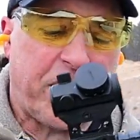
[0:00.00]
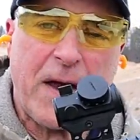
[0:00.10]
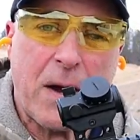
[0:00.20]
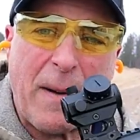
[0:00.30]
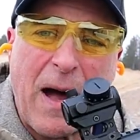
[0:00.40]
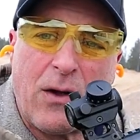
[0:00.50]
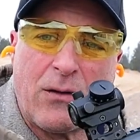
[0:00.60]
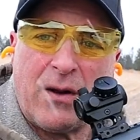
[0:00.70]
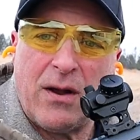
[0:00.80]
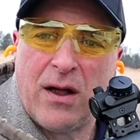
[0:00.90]
thing
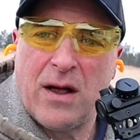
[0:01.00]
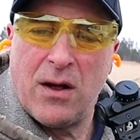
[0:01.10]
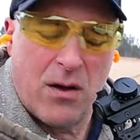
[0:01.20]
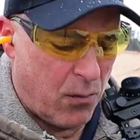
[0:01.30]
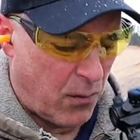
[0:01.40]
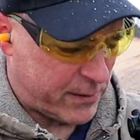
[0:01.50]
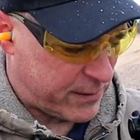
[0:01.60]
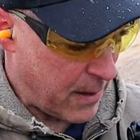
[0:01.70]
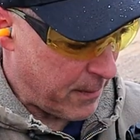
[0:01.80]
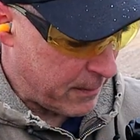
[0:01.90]
about what
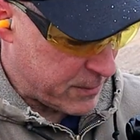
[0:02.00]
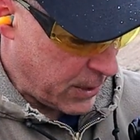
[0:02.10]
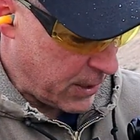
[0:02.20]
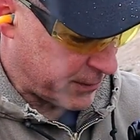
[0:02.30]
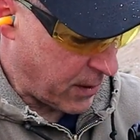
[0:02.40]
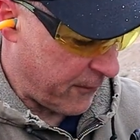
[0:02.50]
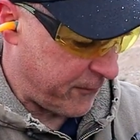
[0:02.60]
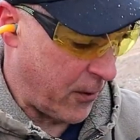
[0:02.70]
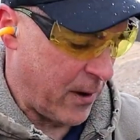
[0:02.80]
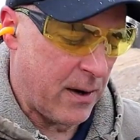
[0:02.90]
CMMG is
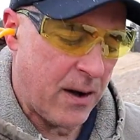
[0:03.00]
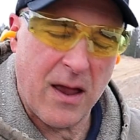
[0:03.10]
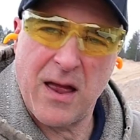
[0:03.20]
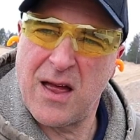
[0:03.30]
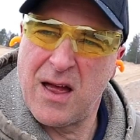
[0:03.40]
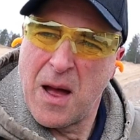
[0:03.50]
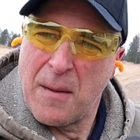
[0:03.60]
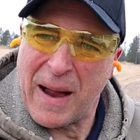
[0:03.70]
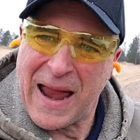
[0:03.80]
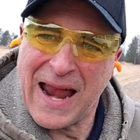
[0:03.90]
offering,
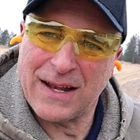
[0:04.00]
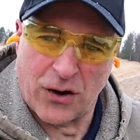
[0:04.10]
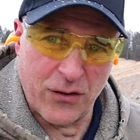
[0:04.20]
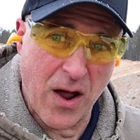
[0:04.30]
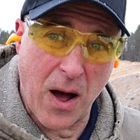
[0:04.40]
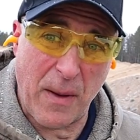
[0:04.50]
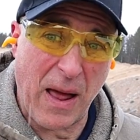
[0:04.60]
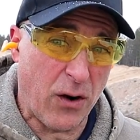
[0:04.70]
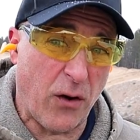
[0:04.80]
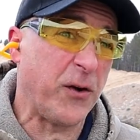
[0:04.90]
my hands are numb.
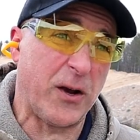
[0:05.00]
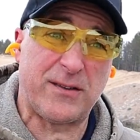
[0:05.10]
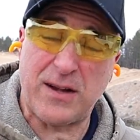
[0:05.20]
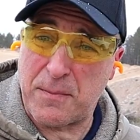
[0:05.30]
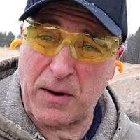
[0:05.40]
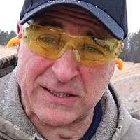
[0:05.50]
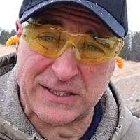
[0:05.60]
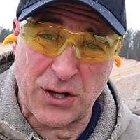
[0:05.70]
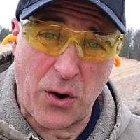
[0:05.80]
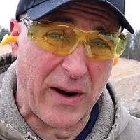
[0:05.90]
I don't know if you can see, but it's
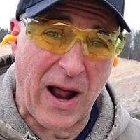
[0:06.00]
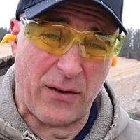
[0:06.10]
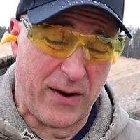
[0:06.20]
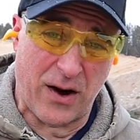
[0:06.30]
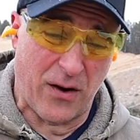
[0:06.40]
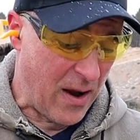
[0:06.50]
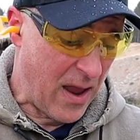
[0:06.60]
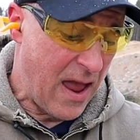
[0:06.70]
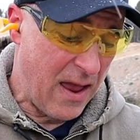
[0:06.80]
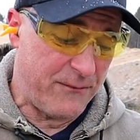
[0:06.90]
snowing out here
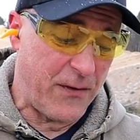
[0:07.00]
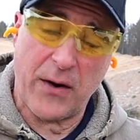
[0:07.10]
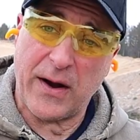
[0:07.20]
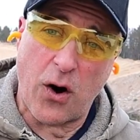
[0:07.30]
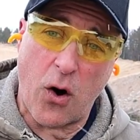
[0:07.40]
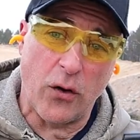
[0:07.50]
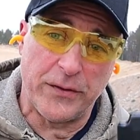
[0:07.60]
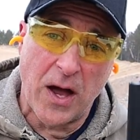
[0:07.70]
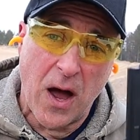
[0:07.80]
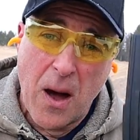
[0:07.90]
and very
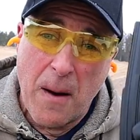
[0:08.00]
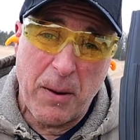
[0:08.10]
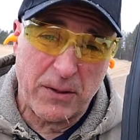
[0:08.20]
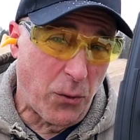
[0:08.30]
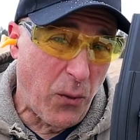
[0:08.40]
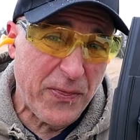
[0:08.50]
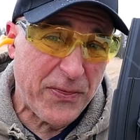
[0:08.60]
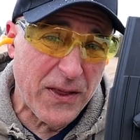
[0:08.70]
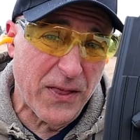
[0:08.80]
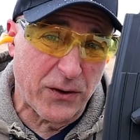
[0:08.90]
cold. But the one
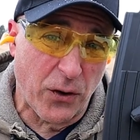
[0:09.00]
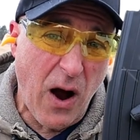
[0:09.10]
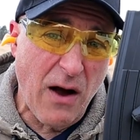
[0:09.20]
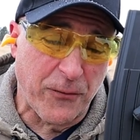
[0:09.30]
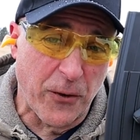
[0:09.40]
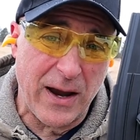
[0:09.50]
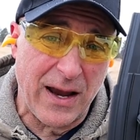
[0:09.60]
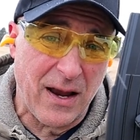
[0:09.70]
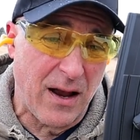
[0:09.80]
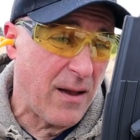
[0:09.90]
thing that they're offering